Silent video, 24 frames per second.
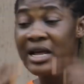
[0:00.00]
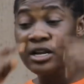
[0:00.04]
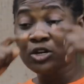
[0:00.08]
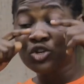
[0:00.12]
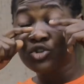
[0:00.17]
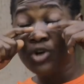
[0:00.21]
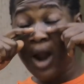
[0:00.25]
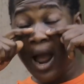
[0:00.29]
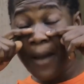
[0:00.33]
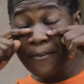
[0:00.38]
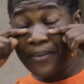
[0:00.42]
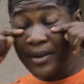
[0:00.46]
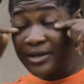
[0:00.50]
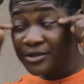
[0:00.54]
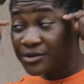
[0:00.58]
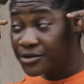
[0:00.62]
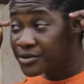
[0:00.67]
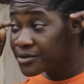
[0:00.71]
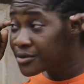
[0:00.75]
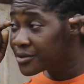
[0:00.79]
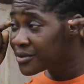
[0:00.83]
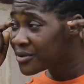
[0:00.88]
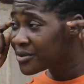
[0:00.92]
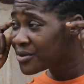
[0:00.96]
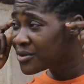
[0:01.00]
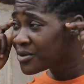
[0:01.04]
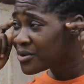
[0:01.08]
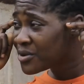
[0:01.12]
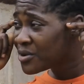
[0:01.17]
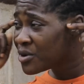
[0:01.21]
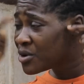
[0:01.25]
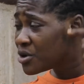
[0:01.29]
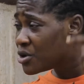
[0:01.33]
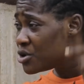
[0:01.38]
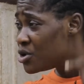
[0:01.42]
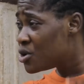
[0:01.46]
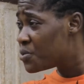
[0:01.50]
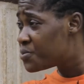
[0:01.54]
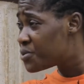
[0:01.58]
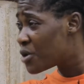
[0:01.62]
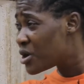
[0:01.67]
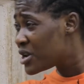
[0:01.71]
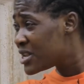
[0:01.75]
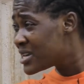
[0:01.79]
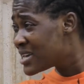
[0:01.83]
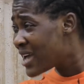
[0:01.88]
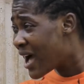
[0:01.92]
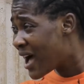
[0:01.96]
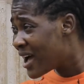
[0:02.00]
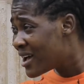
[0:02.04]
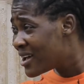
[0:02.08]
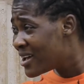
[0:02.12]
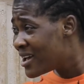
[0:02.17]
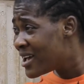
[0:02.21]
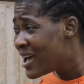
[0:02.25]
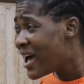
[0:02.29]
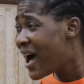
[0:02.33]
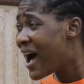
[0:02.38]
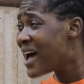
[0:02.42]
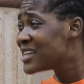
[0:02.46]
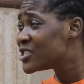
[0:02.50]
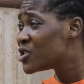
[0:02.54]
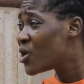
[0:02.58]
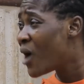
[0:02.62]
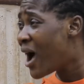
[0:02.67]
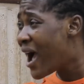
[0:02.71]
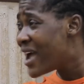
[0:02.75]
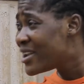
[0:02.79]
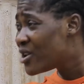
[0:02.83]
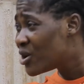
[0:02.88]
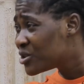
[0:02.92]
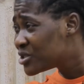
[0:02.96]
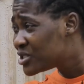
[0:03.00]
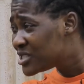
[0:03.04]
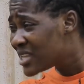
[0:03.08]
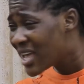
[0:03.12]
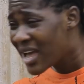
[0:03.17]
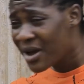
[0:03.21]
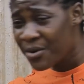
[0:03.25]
Then dry pants. You prodigal. As your eye don't